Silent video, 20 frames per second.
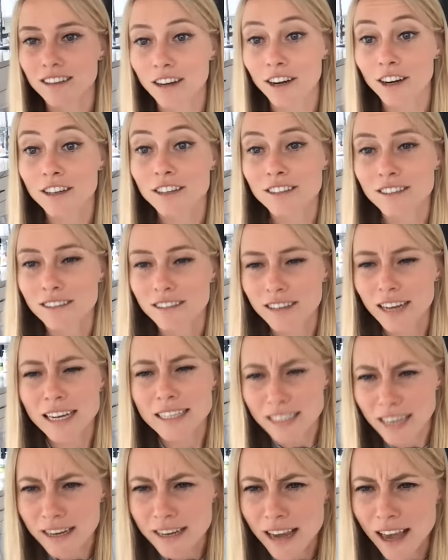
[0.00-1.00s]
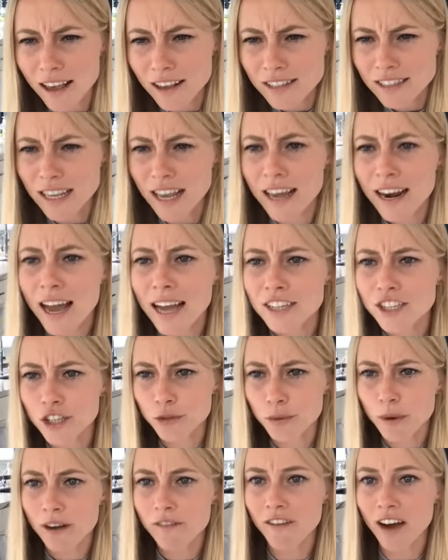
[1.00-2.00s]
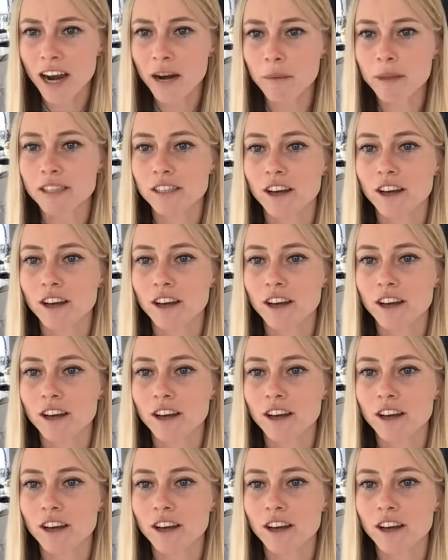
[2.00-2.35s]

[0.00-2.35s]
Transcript: or yeah, Danielle said, I just read vitamins